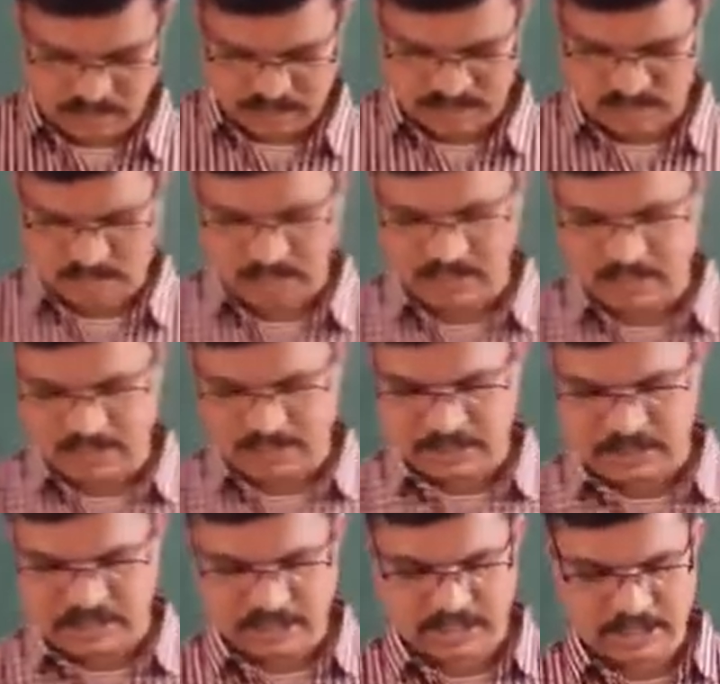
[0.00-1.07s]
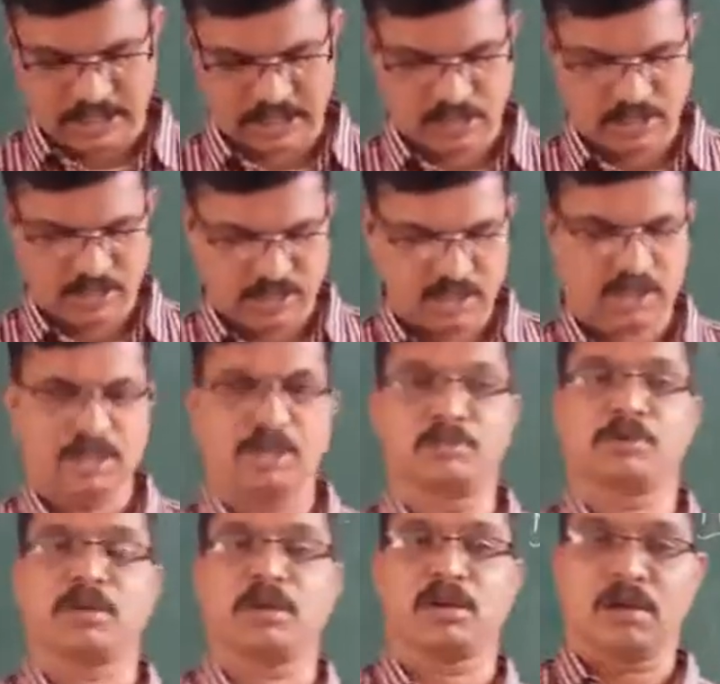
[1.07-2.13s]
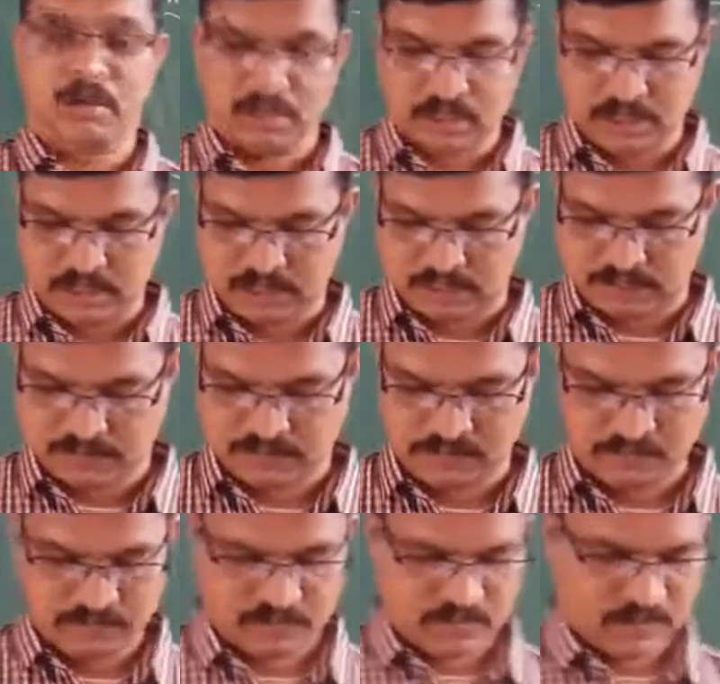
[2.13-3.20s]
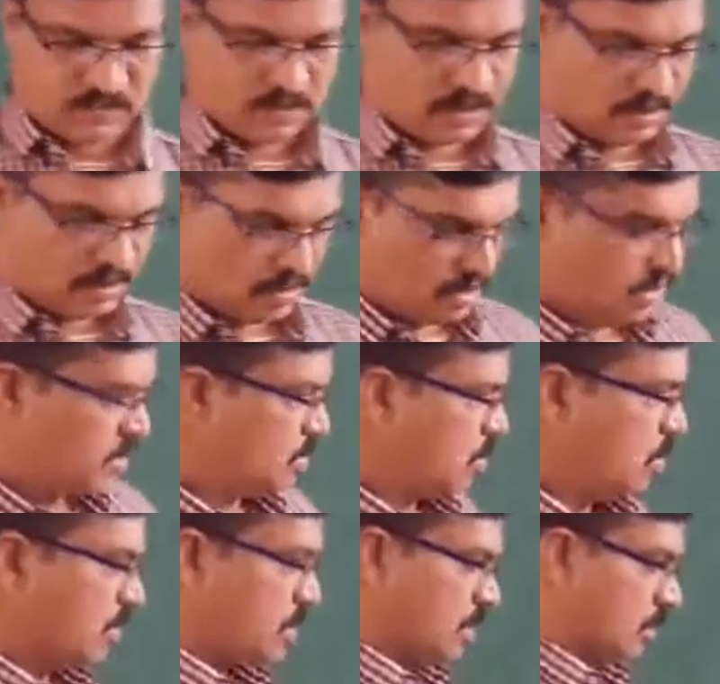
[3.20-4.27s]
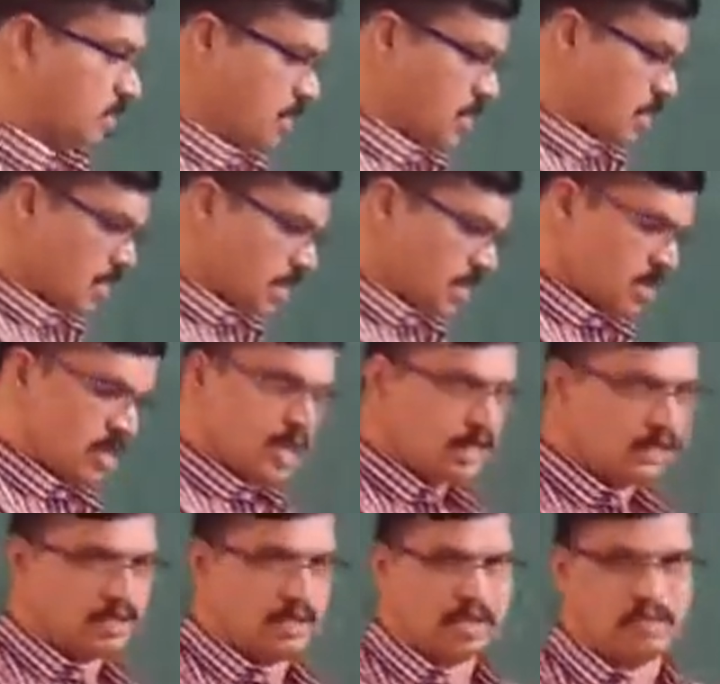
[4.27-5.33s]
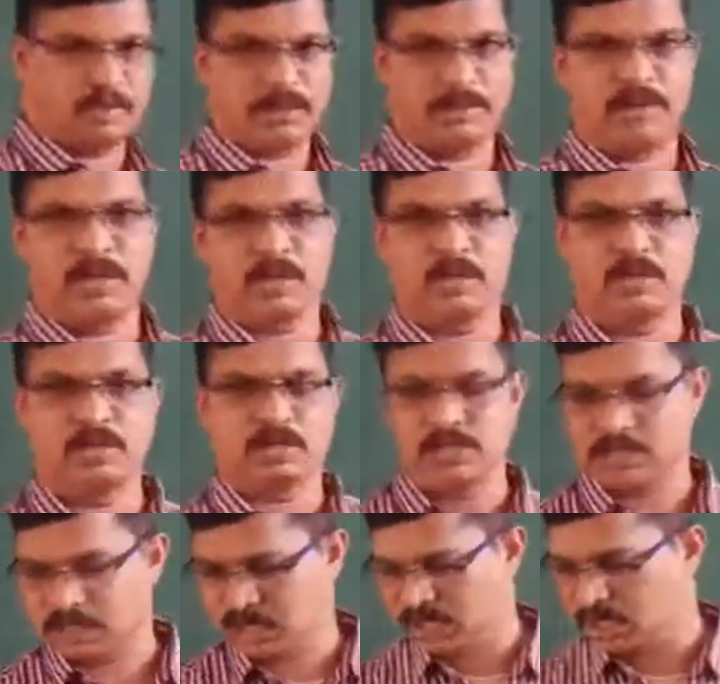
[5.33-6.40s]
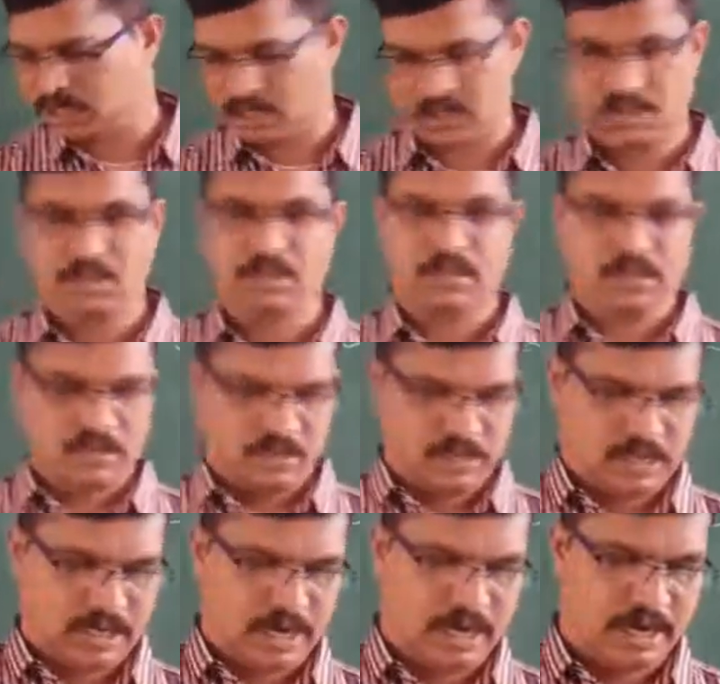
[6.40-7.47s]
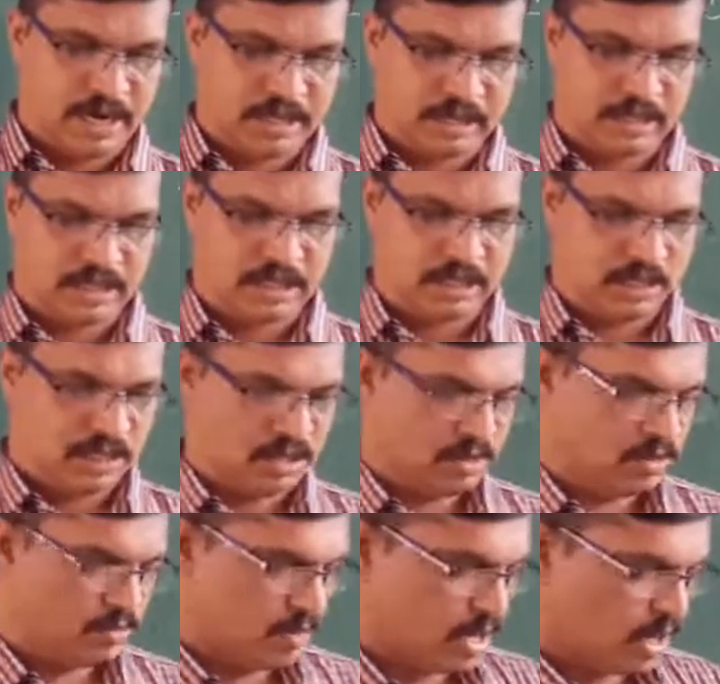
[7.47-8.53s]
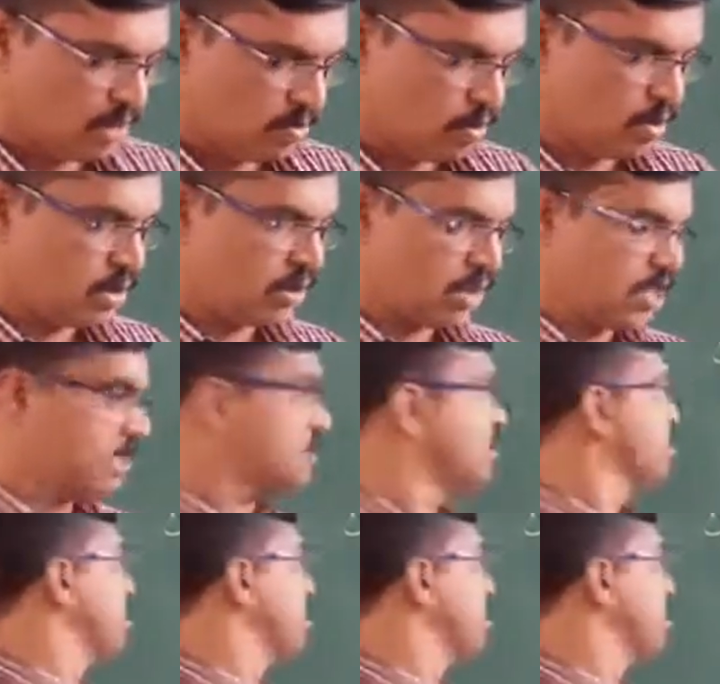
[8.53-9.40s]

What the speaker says: Mahatma Gandhi ji, that is M.K. Gandhi. Note on the author. Everybody knows, I think, regarding this Mohandas.